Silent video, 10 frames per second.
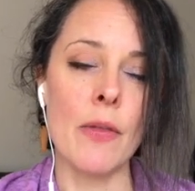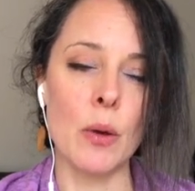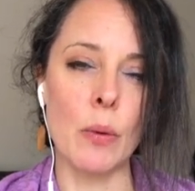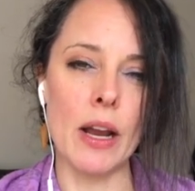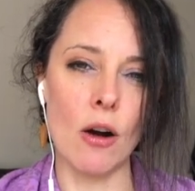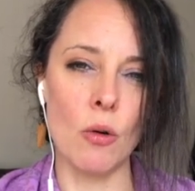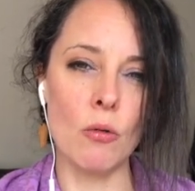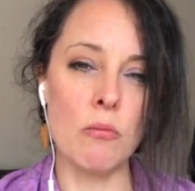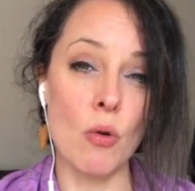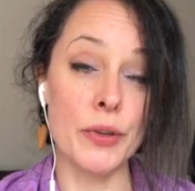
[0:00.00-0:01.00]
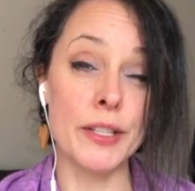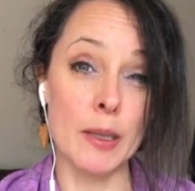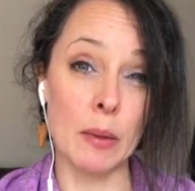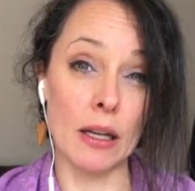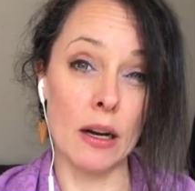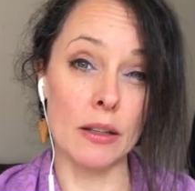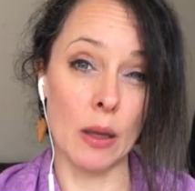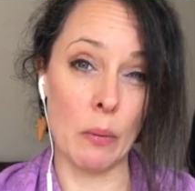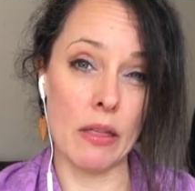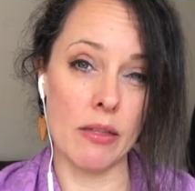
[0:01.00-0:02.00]
that we are all more similar
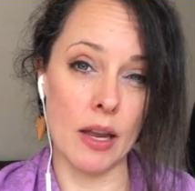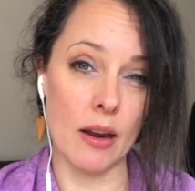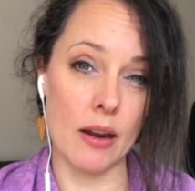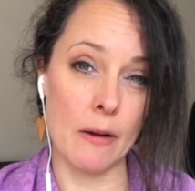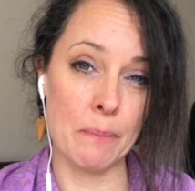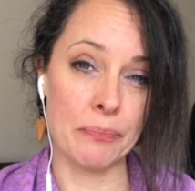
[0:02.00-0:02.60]
than we think.